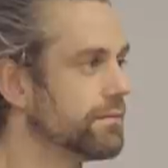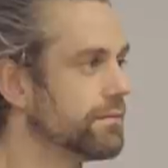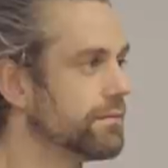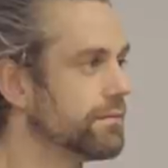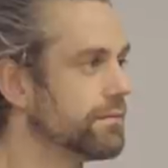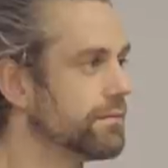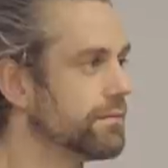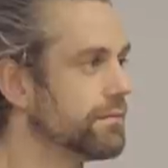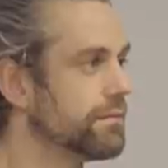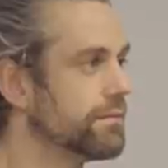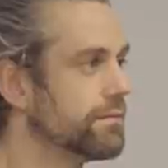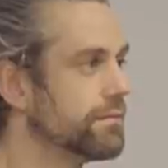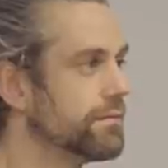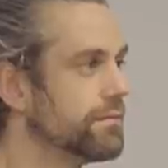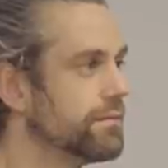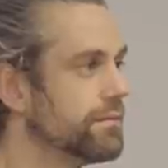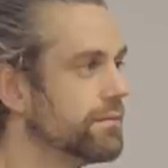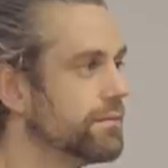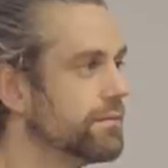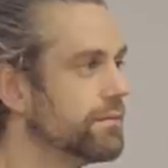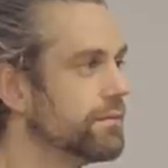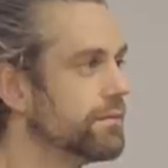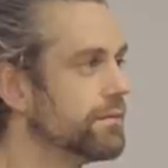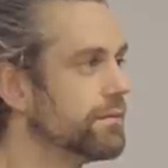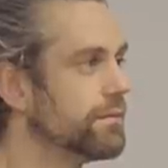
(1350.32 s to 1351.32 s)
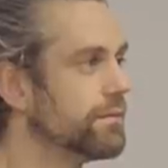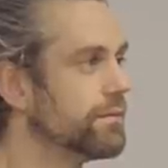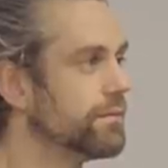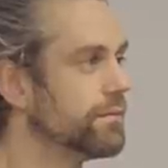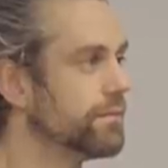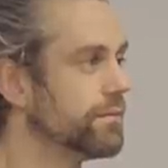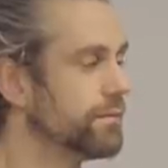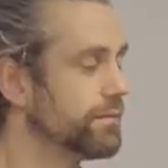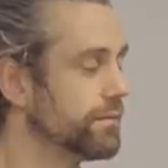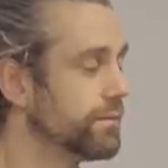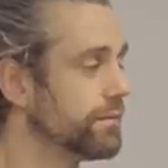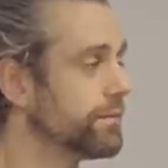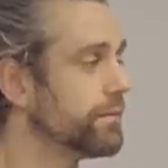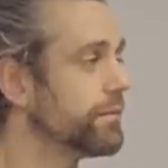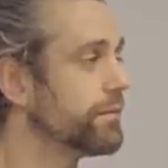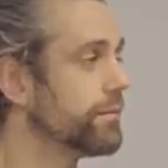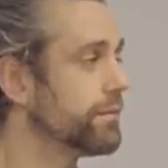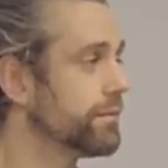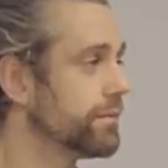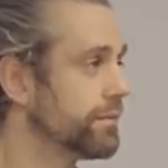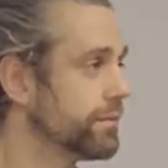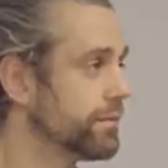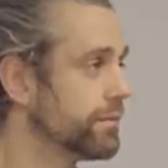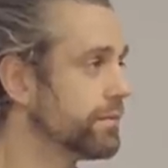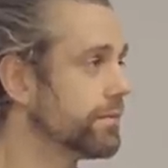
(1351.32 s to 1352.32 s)

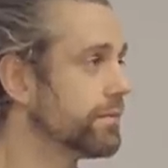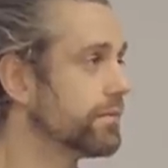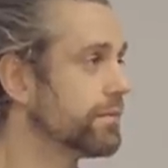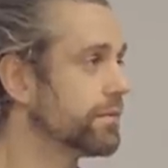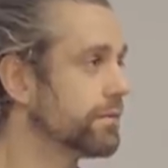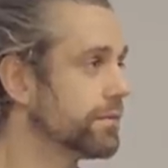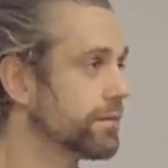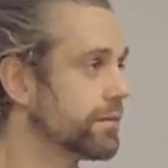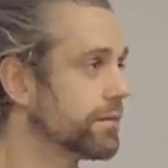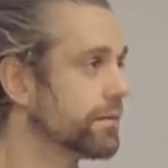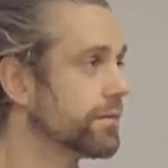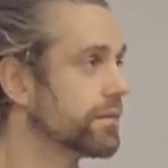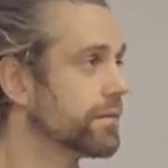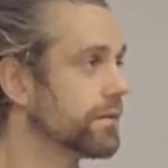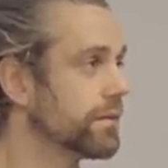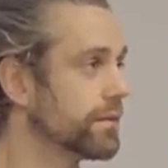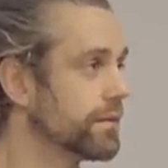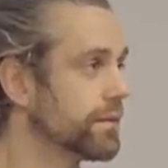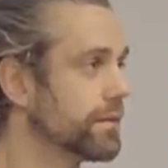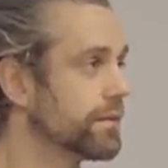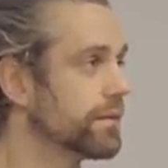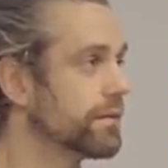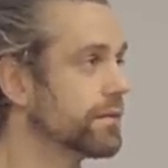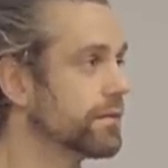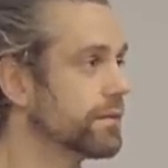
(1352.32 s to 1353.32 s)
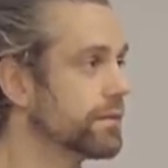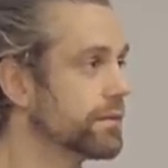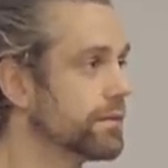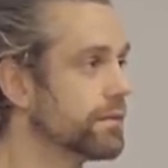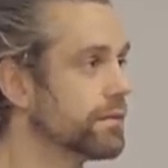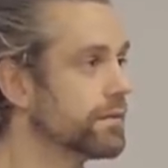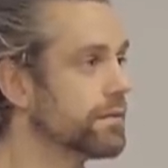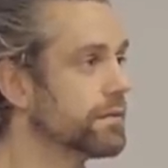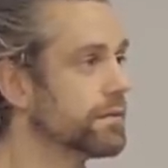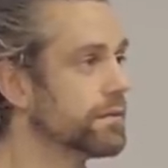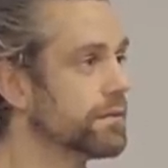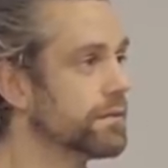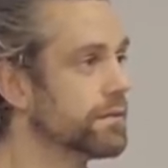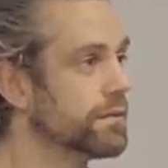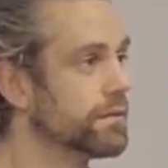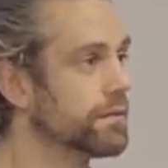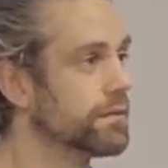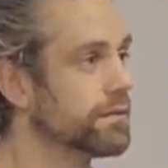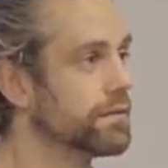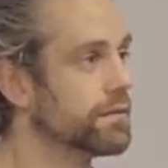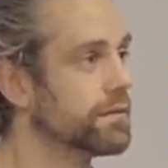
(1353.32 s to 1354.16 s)
No words are spoken by the person on screen.